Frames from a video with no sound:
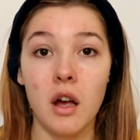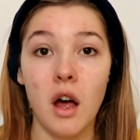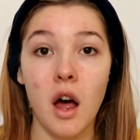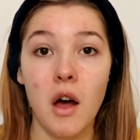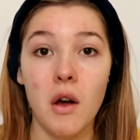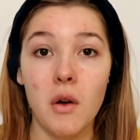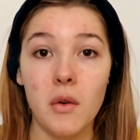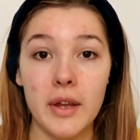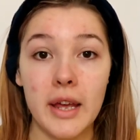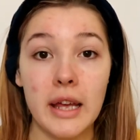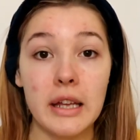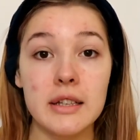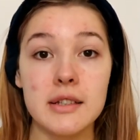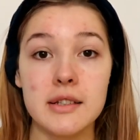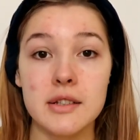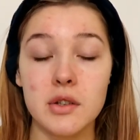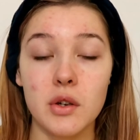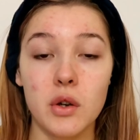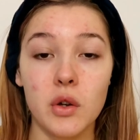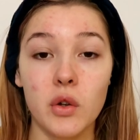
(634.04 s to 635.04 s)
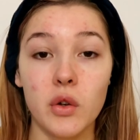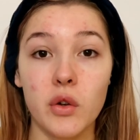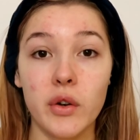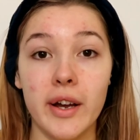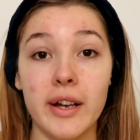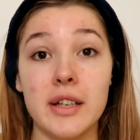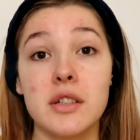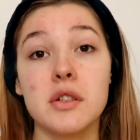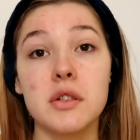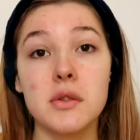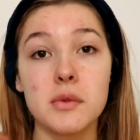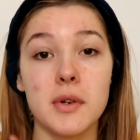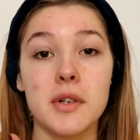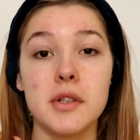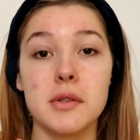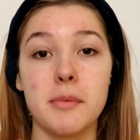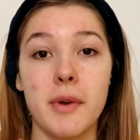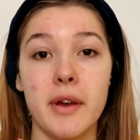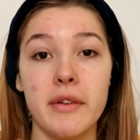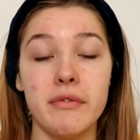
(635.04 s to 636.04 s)
Okay, so I just
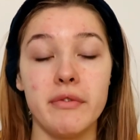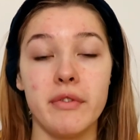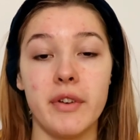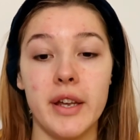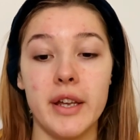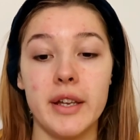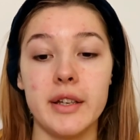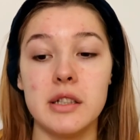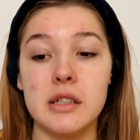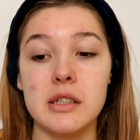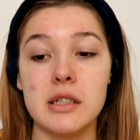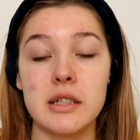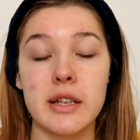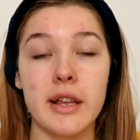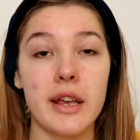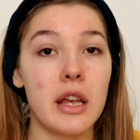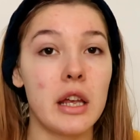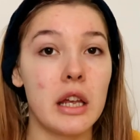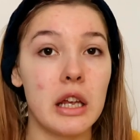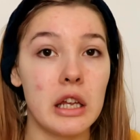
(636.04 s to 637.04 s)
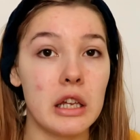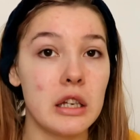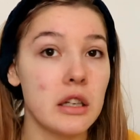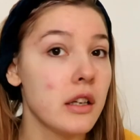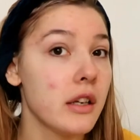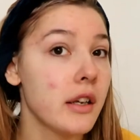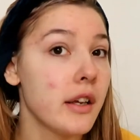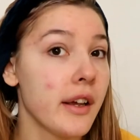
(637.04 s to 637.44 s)
washed my face and